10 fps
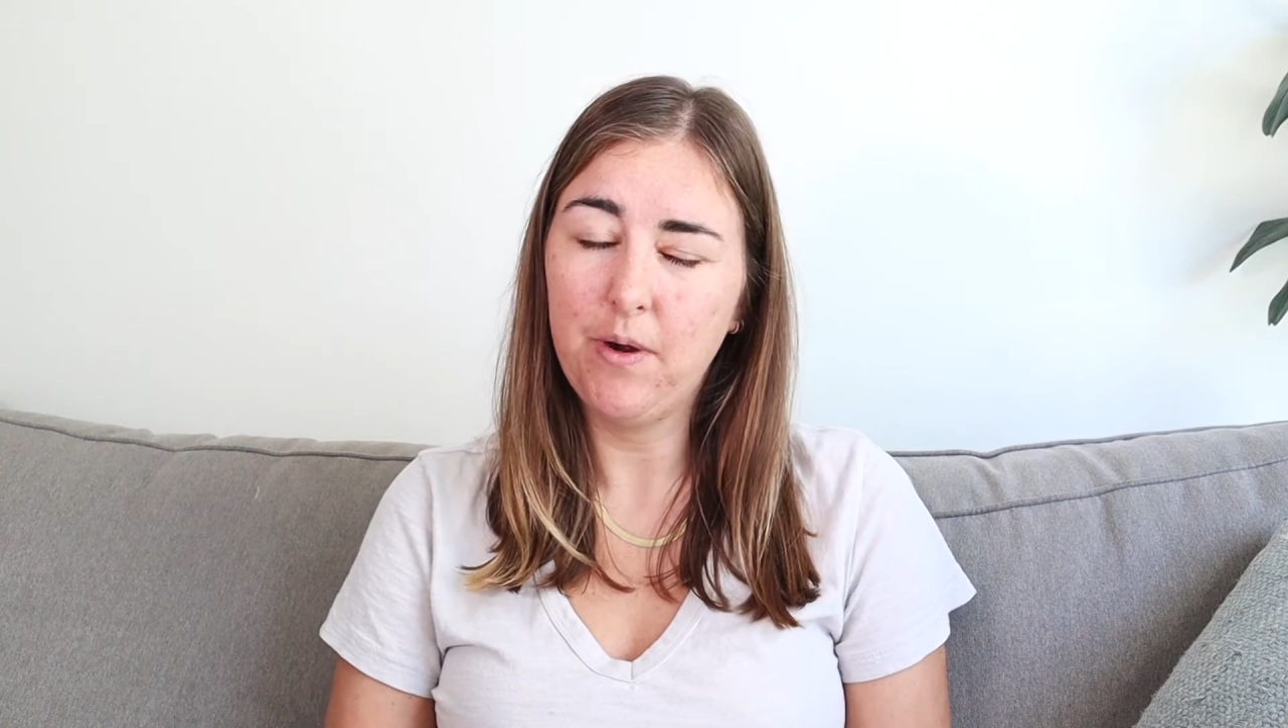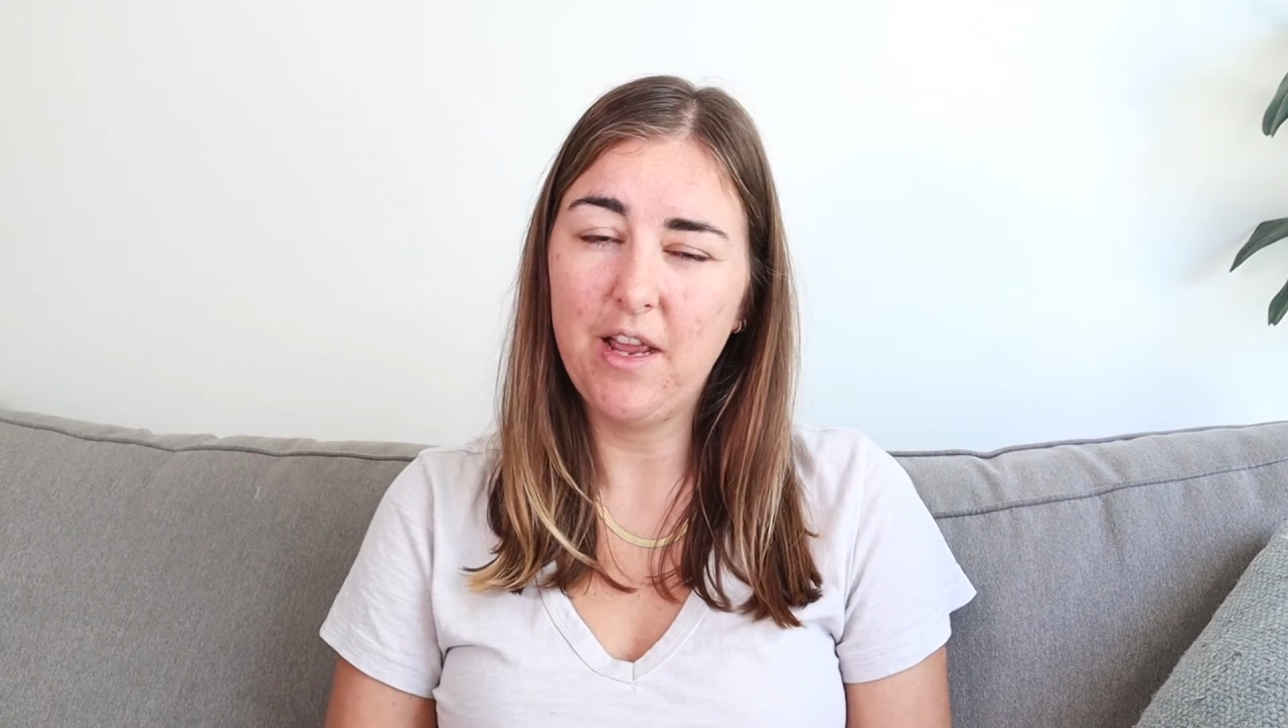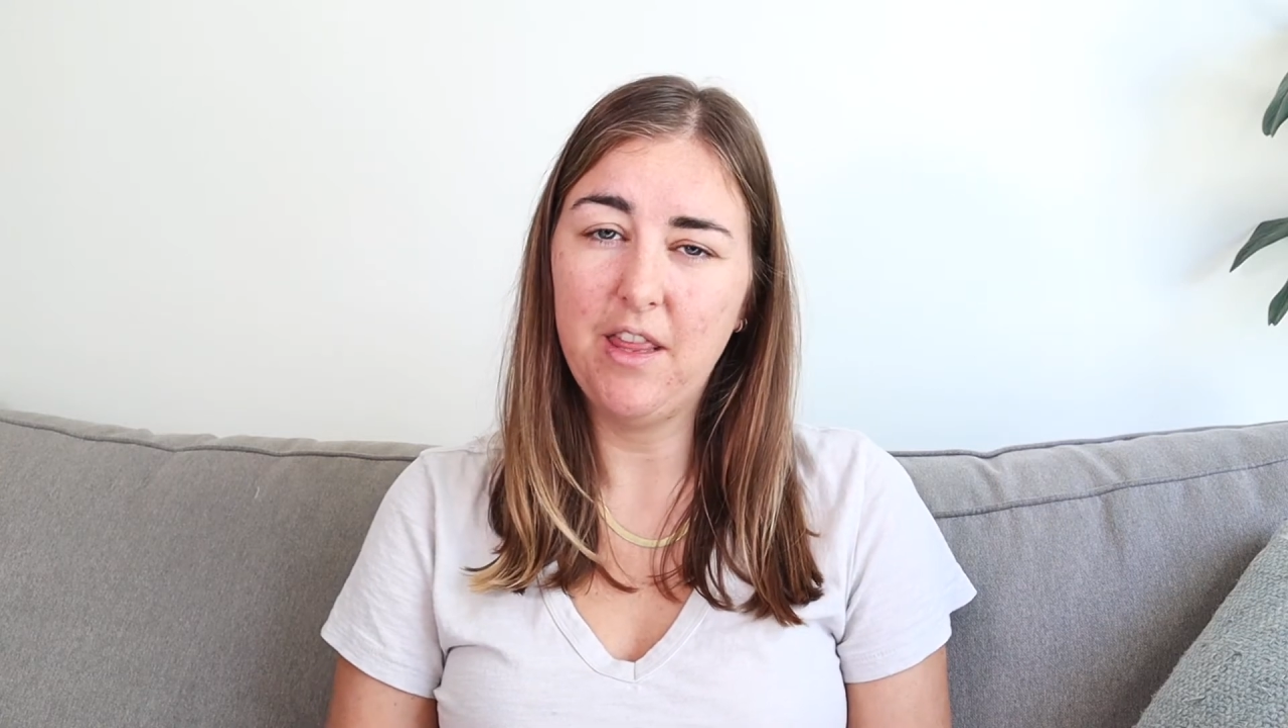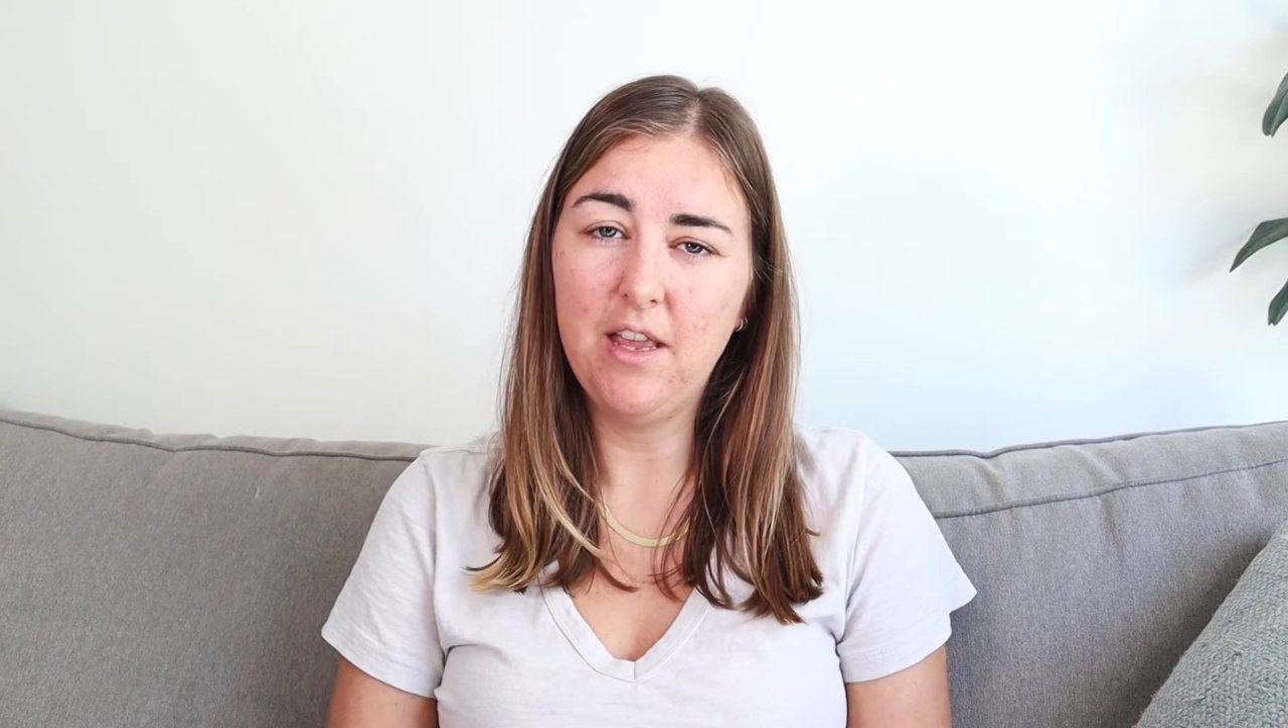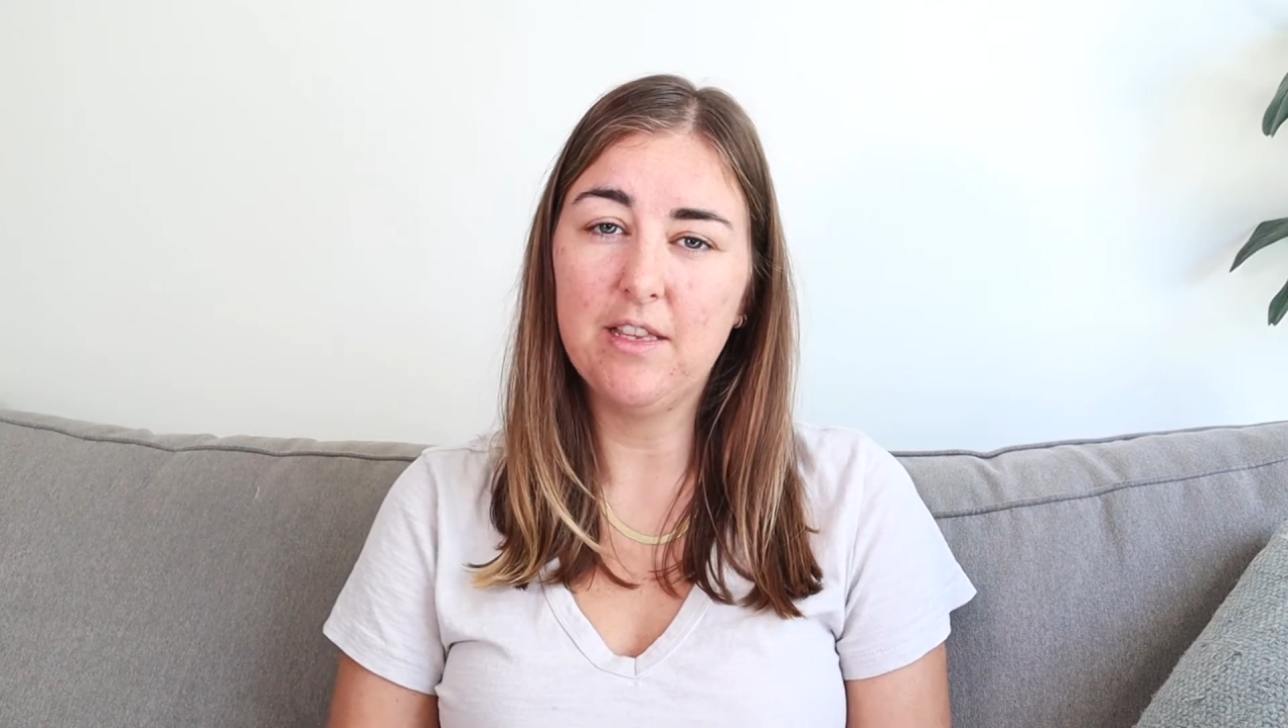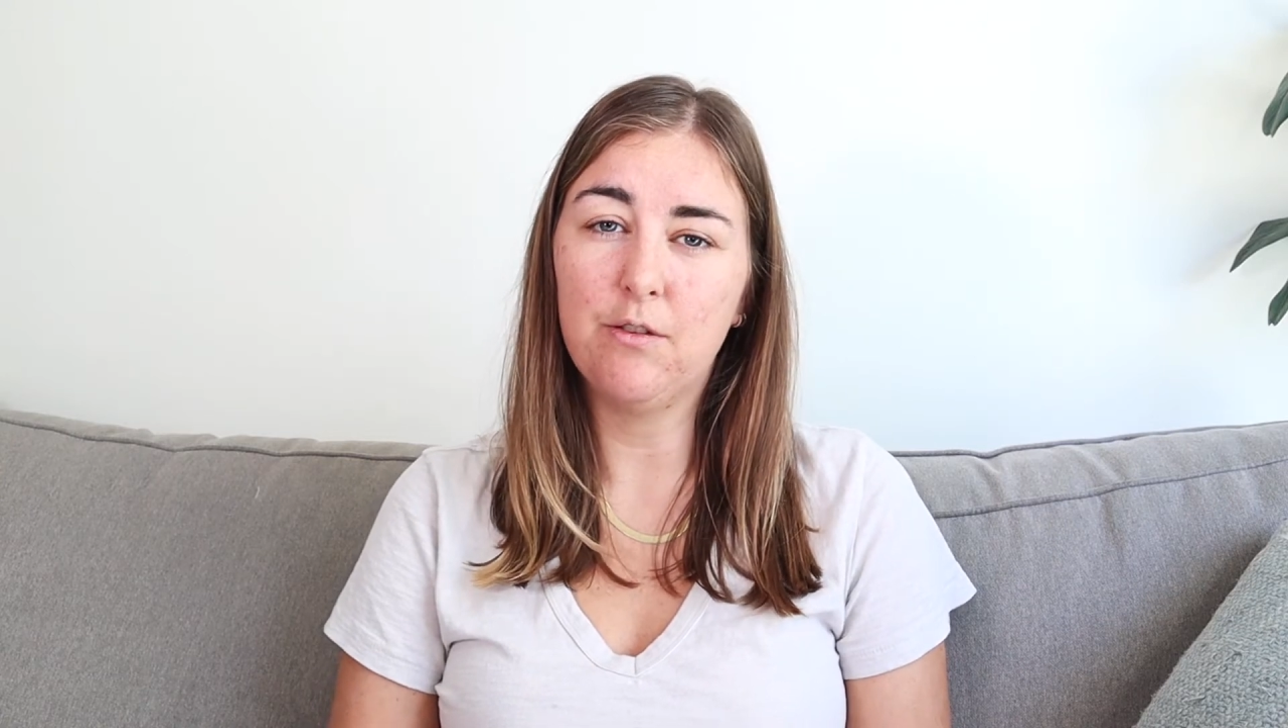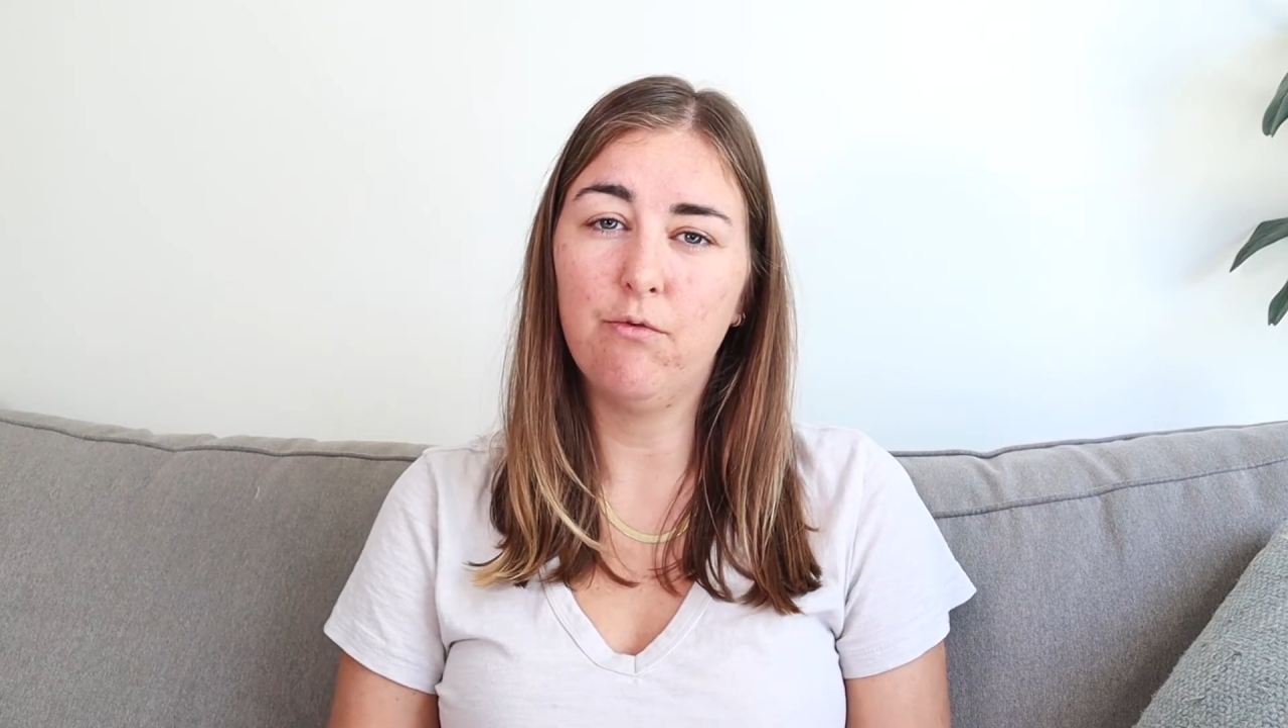I think it's